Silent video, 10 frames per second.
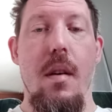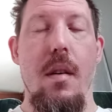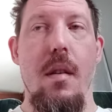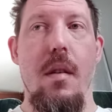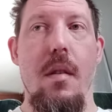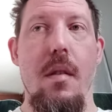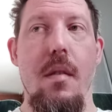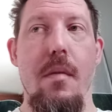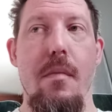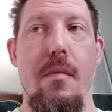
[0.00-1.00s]

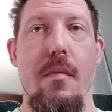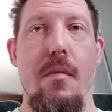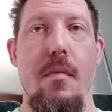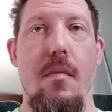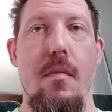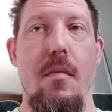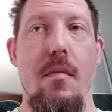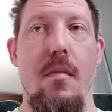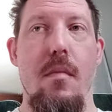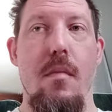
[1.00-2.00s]
And
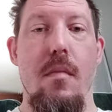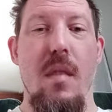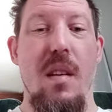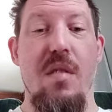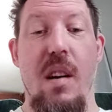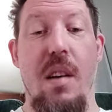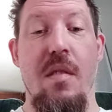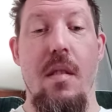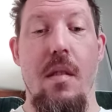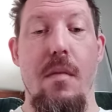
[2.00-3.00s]
it's like I
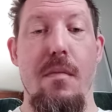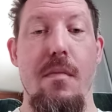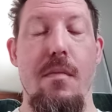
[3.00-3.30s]
said,